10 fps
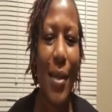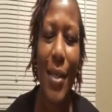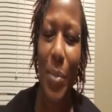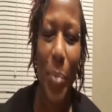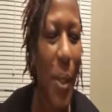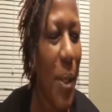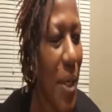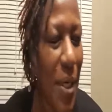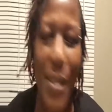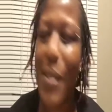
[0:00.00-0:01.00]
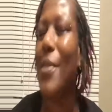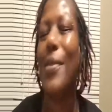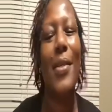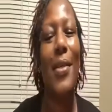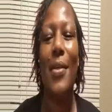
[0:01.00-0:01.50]
experience,
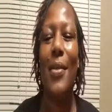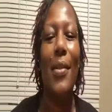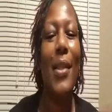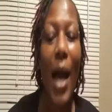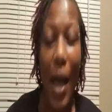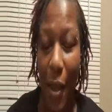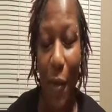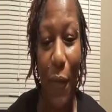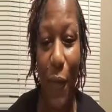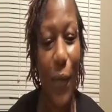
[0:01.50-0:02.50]
life